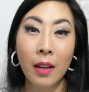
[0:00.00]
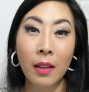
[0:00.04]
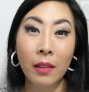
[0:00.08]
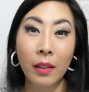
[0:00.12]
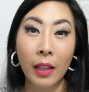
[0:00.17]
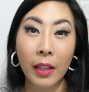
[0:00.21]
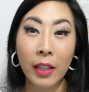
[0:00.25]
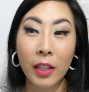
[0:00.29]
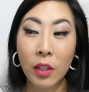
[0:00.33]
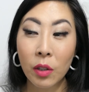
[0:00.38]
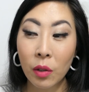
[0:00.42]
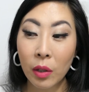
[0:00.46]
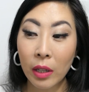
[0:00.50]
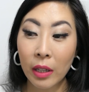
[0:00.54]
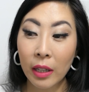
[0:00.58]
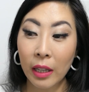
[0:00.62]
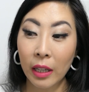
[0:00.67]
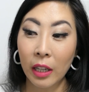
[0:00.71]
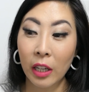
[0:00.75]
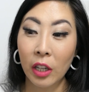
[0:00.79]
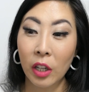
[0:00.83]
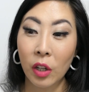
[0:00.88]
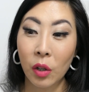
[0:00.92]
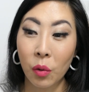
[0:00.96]
Like, you can get
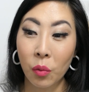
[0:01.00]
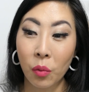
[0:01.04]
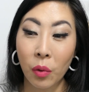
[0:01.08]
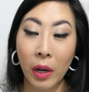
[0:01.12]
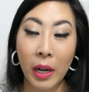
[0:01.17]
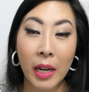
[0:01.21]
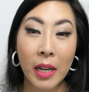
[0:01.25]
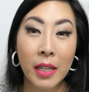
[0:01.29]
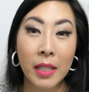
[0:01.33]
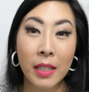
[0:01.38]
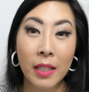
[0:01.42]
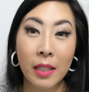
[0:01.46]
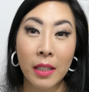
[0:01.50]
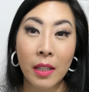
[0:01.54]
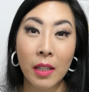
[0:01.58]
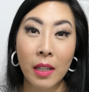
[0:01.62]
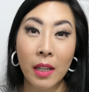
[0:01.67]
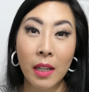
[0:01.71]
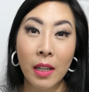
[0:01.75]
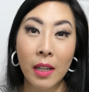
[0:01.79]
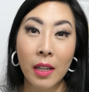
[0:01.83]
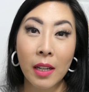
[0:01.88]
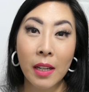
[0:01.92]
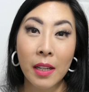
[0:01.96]
a great
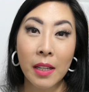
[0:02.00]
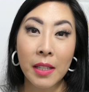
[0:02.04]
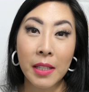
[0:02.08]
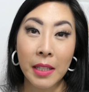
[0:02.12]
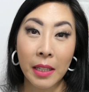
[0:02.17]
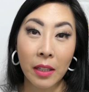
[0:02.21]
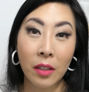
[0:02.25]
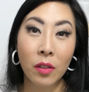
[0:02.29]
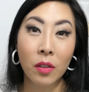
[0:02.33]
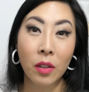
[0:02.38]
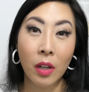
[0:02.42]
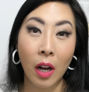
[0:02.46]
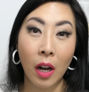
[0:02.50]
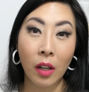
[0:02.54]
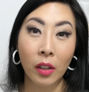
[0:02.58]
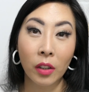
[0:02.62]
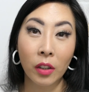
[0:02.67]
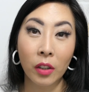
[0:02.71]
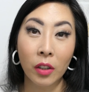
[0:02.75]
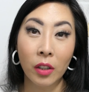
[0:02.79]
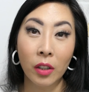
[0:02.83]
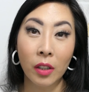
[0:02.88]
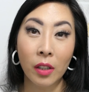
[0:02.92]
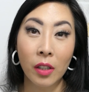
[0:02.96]
single
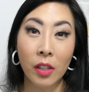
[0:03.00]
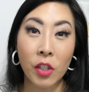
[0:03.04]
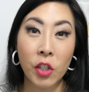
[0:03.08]
color